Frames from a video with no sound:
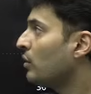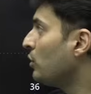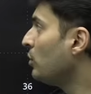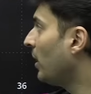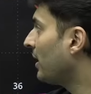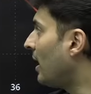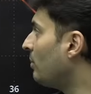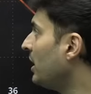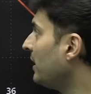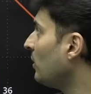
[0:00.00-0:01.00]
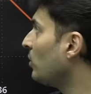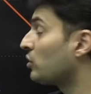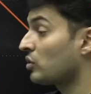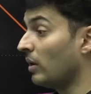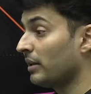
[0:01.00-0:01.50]
your ability to
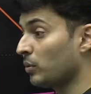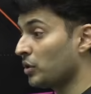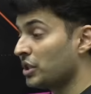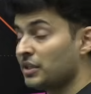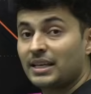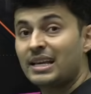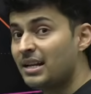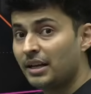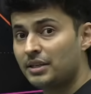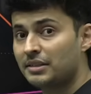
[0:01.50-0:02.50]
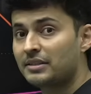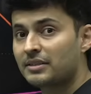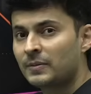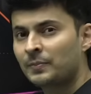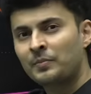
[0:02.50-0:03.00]
solve the questions
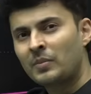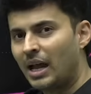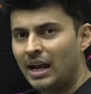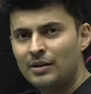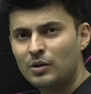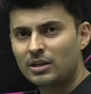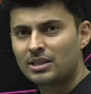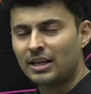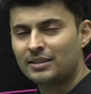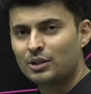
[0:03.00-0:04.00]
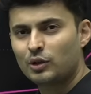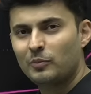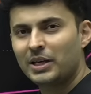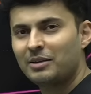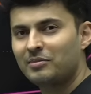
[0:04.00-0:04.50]
increases and your chances of
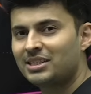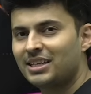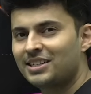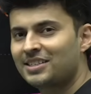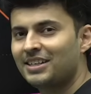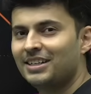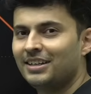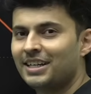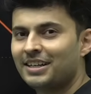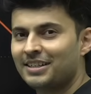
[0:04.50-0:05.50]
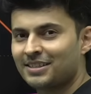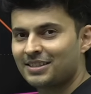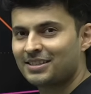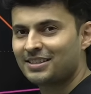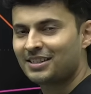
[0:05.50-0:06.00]
making mistakes
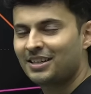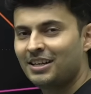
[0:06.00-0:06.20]
decreases.